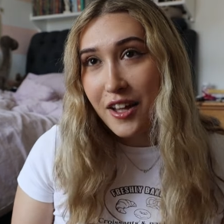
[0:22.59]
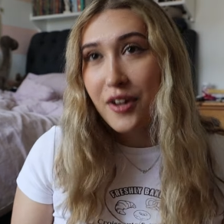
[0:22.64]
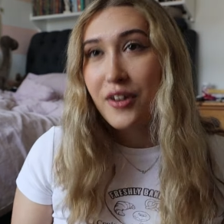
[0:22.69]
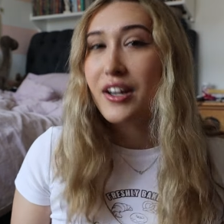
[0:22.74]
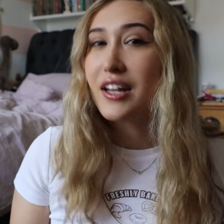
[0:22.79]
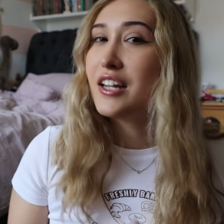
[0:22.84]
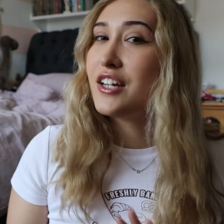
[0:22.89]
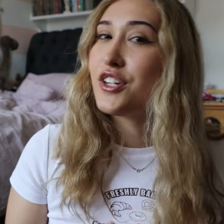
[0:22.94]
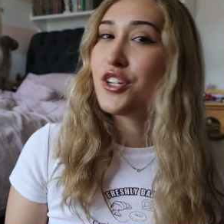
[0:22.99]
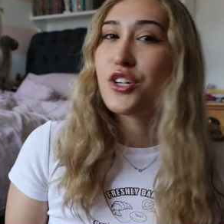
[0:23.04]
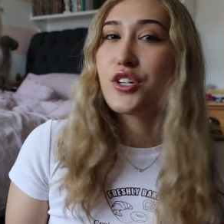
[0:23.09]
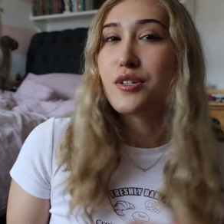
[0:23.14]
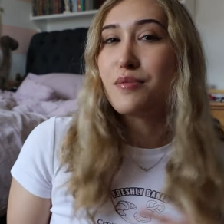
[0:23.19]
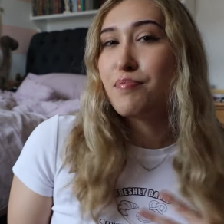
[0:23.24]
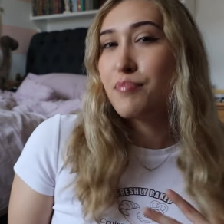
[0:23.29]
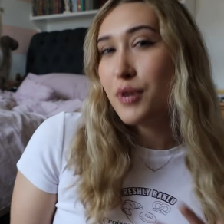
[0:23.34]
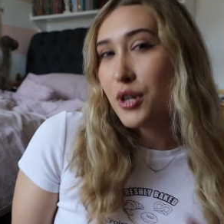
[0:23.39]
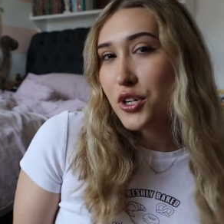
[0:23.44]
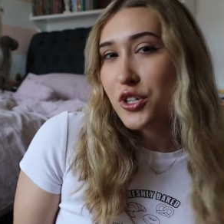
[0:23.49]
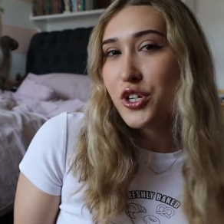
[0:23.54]
We're going to do some
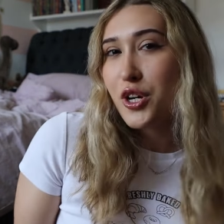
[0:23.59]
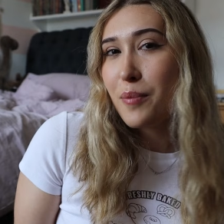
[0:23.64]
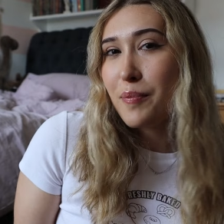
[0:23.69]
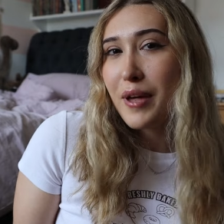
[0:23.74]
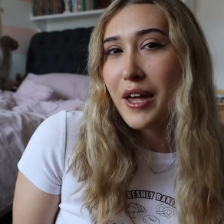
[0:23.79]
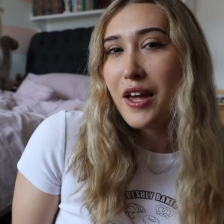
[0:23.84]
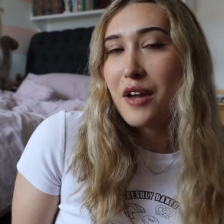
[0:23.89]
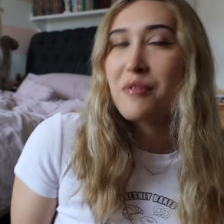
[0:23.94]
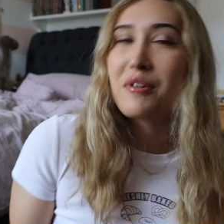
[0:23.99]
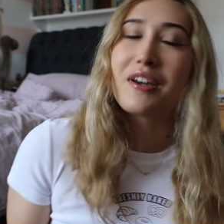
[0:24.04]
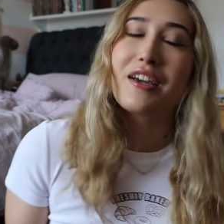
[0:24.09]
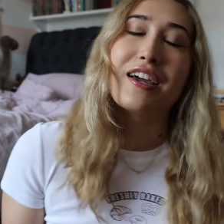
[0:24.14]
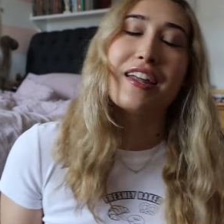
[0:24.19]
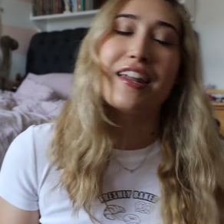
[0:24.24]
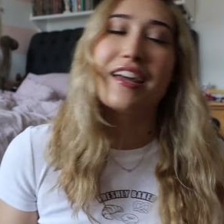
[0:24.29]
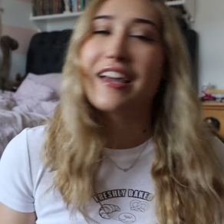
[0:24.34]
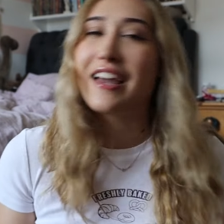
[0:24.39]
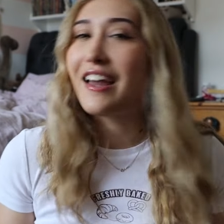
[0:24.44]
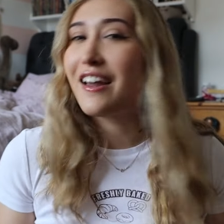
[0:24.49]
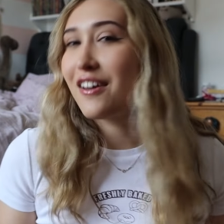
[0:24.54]
book shopping, we're going
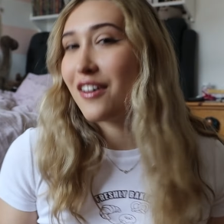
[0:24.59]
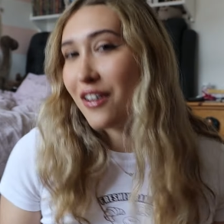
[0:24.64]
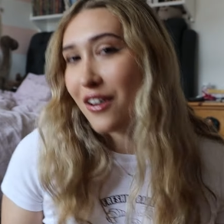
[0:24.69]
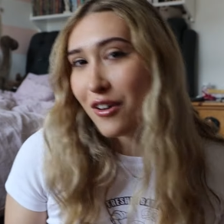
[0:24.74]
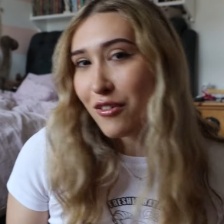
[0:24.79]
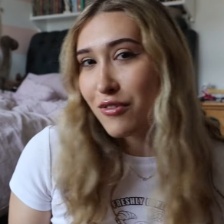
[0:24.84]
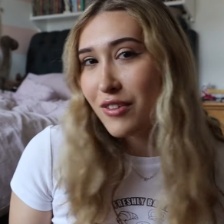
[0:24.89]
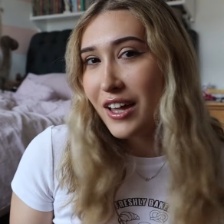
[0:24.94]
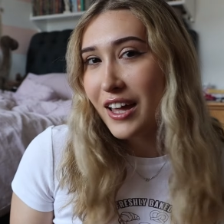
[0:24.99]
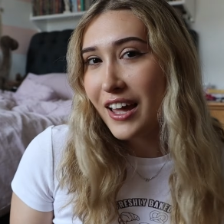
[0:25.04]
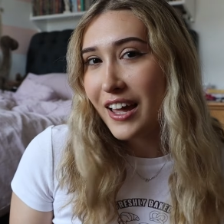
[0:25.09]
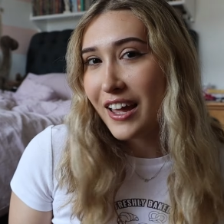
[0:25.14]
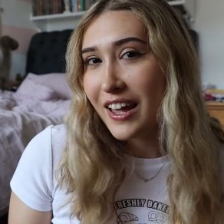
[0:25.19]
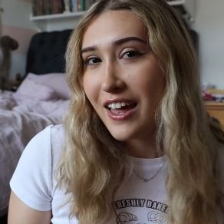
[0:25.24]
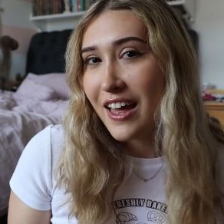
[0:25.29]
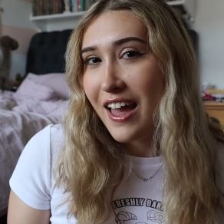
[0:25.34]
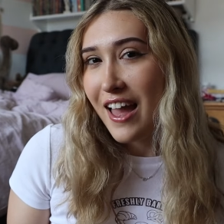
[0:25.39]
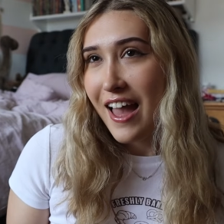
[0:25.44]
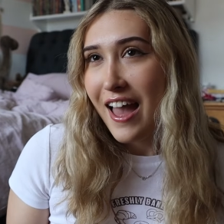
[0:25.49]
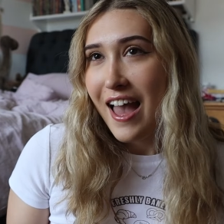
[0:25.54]
to get coffee,
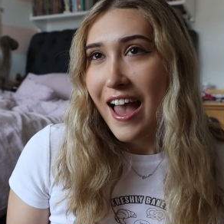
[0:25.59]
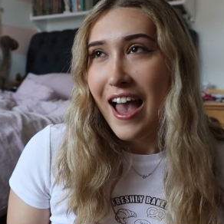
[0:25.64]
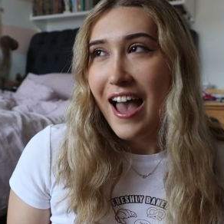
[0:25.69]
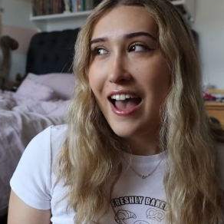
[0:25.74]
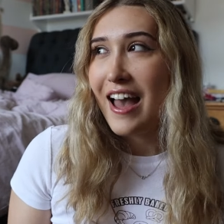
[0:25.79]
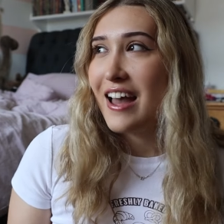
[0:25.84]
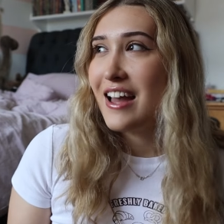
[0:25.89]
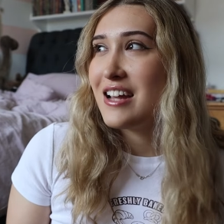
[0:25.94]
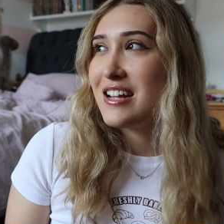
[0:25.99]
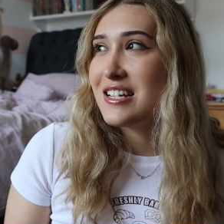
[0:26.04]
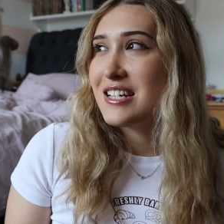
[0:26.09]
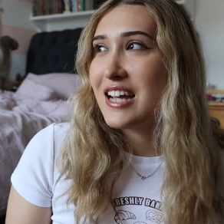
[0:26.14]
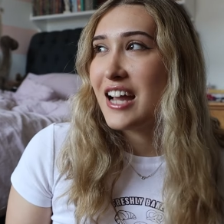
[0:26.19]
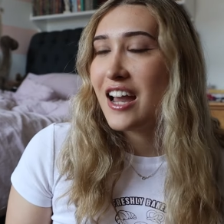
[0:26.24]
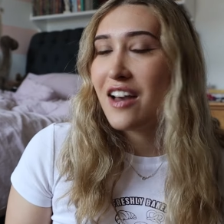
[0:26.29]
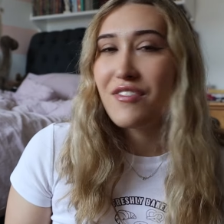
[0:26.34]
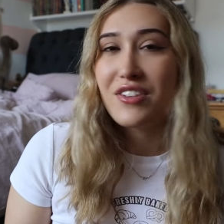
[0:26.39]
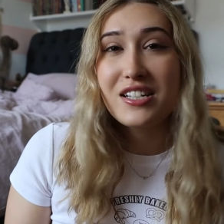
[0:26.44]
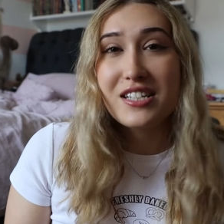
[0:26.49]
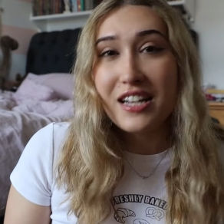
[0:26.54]
and I
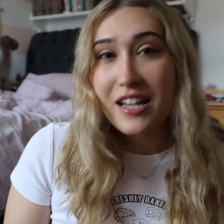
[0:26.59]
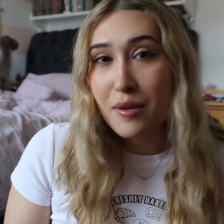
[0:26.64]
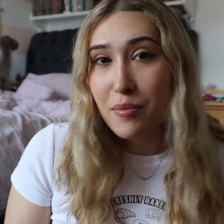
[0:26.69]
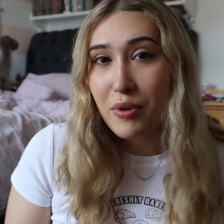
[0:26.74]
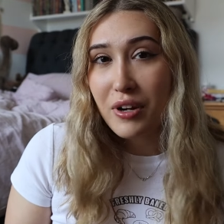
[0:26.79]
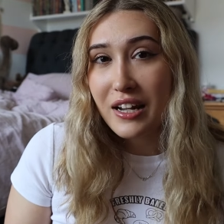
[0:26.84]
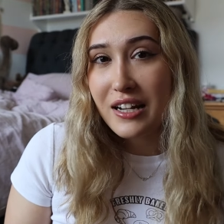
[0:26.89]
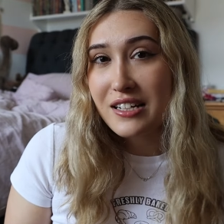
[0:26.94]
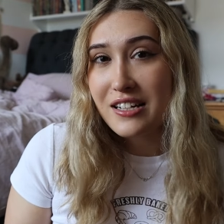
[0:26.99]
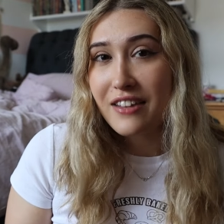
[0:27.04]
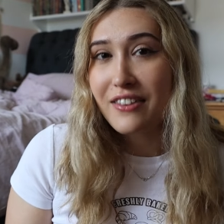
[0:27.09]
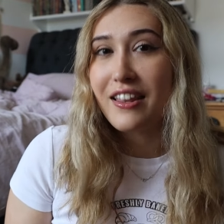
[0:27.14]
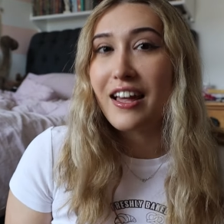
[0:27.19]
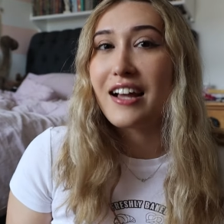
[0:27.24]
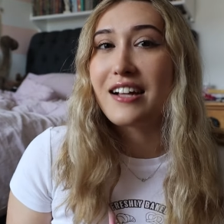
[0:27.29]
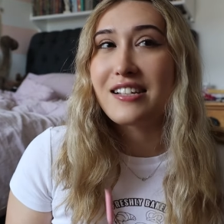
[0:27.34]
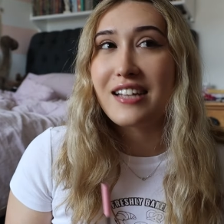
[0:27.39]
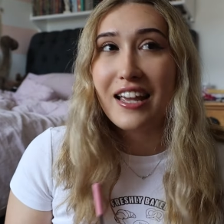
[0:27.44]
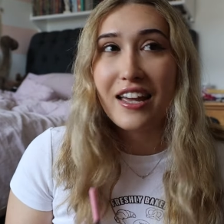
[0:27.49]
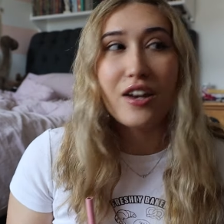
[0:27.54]
haven't deliberately done
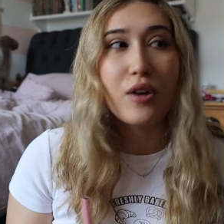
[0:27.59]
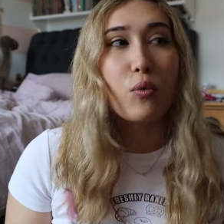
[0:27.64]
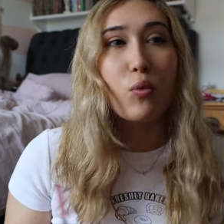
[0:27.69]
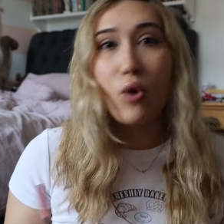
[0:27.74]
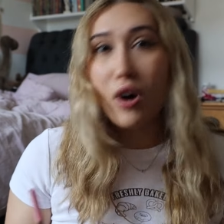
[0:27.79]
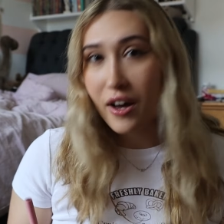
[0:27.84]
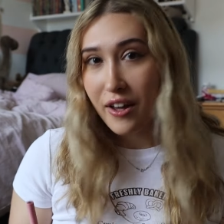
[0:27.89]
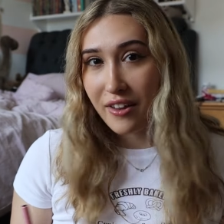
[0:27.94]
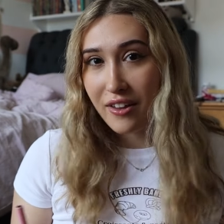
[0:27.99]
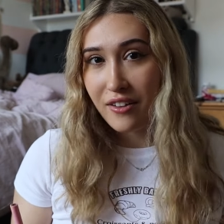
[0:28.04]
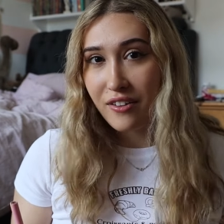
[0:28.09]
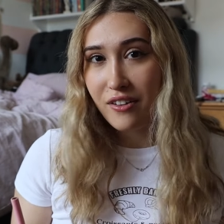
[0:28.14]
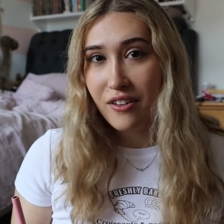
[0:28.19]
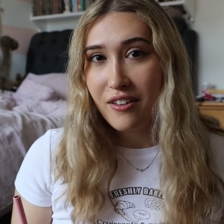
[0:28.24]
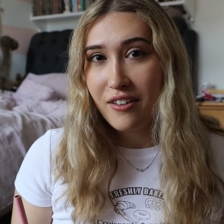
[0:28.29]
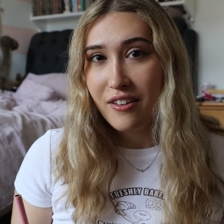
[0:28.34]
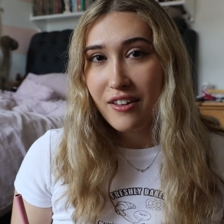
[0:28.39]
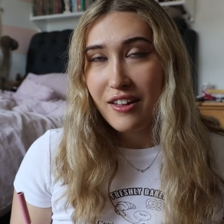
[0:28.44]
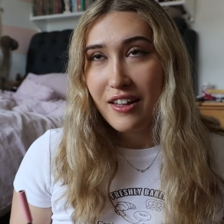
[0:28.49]
that in a while.